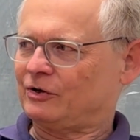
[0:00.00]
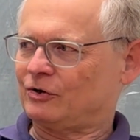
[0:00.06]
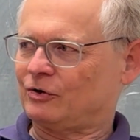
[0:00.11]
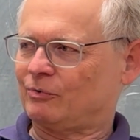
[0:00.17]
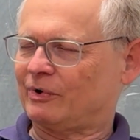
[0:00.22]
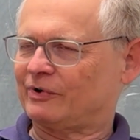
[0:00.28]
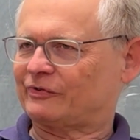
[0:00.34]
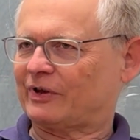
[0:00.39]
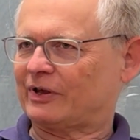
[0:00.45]
who
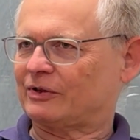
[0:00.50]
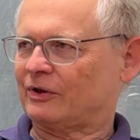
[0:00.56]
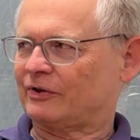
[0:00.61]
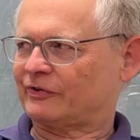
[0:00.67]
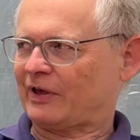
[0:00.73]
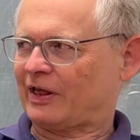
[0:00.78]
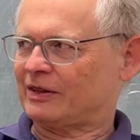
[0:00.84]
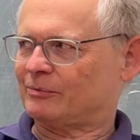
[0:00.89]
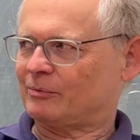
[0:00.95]
was at
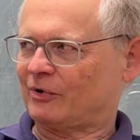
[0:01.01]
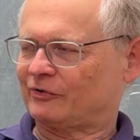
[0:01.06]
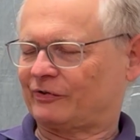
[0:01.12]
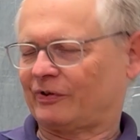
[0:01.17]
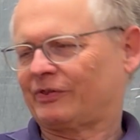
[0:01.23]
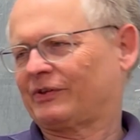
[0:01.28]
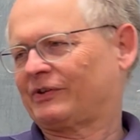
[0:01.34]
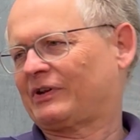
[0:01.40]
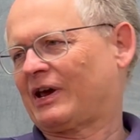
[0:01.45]
Los Alamos
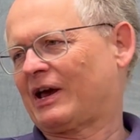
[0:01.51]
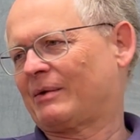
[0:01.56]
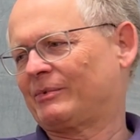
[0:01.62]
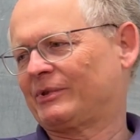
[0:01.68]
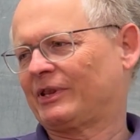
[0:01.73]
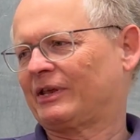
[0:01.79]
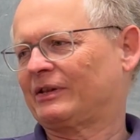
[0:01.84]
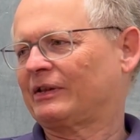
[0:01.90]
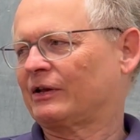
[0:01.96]
at the time
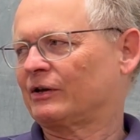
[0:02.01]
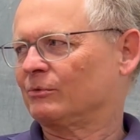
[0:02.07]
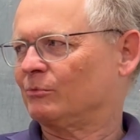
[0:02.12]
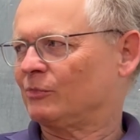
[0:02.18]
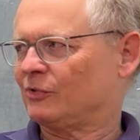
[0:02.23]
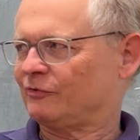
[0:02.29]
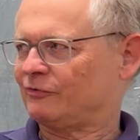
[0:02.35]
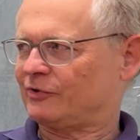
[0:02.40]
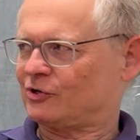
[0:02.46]
and then later
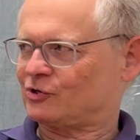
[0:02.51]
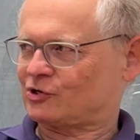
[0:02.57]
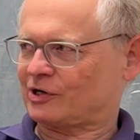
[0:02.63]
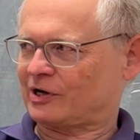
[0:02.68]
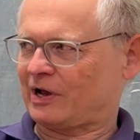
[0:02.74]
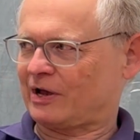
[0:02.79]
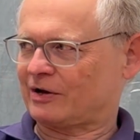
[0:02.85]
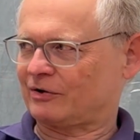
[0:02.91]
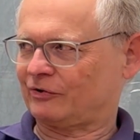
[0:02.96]
moved to
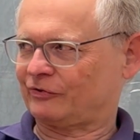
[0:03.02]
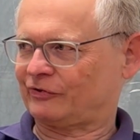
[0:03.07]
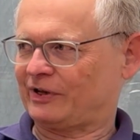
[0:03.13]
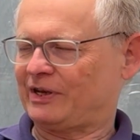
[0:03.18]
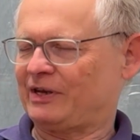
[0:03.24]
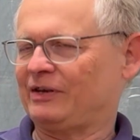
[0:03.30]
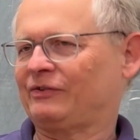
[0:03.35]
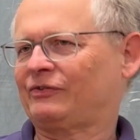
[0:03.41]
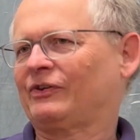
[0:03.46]
Chicago. So
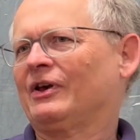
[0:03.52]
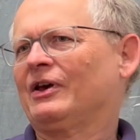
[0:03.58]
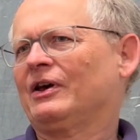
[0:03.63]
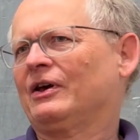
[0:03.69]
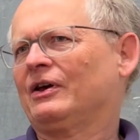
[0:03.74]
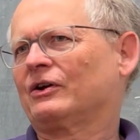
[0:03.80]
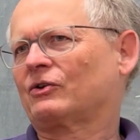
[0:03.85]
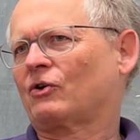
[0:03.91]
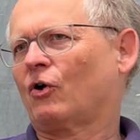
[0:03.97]

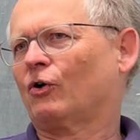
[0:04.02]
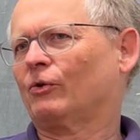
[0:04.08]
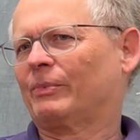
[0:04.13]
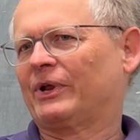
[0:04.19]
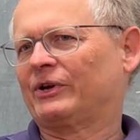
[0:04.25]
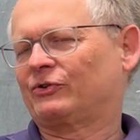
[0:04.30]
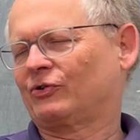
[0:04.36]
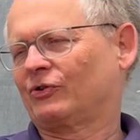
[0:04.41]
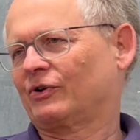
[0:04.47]
Kolb
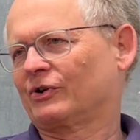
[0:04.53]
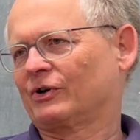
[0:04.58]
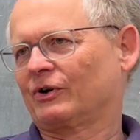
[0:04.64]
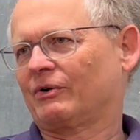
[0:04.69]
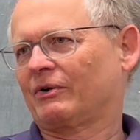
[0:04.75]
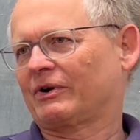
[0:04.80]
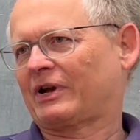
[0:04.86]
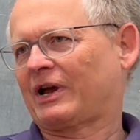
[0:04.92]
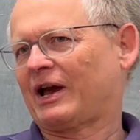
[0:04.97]
and Turner
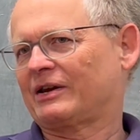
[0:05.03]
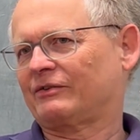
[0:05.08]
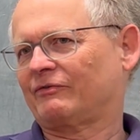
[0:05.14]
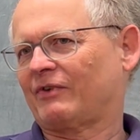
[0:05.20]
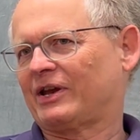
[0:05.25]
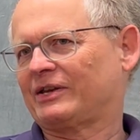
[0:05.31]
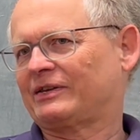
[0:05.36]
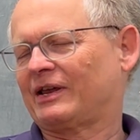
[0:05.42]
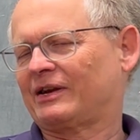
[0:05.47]
are kind
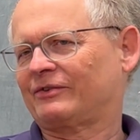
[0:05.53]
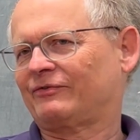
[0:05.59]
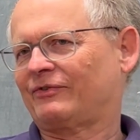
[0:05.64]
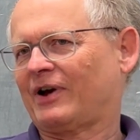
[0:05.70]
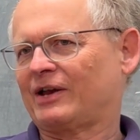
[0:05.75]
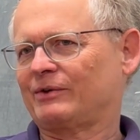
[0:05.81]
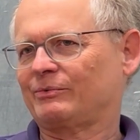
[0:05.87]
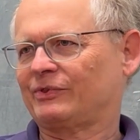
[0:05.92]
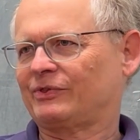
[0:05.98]
of
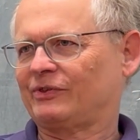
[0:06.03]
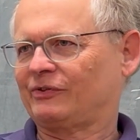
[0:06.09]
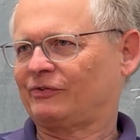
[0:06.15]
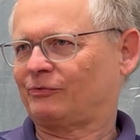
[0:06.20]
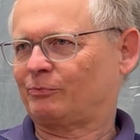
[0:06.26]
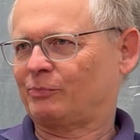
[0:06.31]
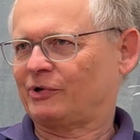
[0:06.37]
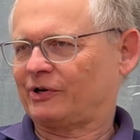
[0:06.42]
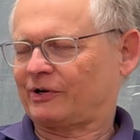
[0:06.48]
identified with
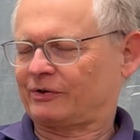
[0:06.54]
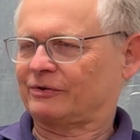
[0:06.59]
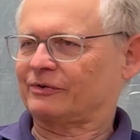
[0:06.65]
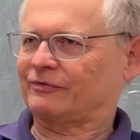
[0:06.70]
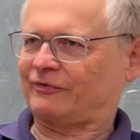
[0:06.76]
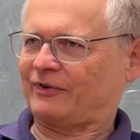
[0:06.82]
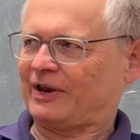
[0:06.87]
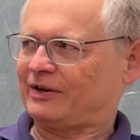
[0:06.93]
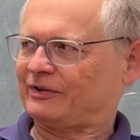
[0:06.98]
this particular
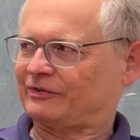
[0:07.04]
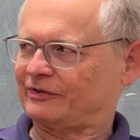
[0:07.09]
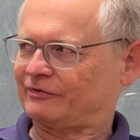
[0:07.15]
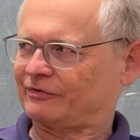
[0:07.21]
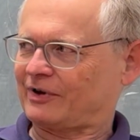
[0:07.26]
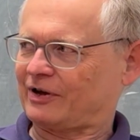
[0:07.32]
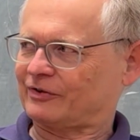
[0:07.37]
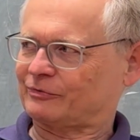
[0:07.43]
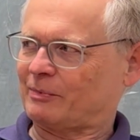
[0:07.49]
phase
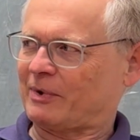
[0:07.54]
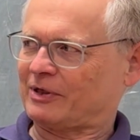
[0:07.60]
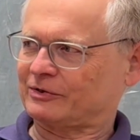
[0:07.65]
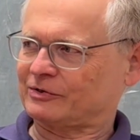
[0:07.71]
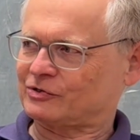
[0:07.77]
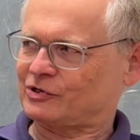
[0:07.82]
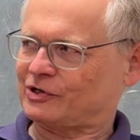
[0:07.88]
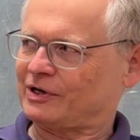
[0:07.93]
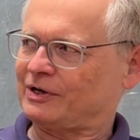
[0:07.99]
of
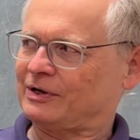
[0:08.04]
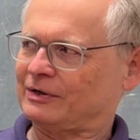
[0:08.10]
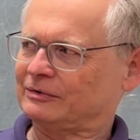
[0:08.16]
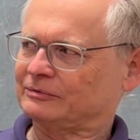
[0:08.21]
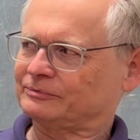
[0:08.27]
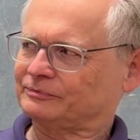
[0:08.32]
cosmology.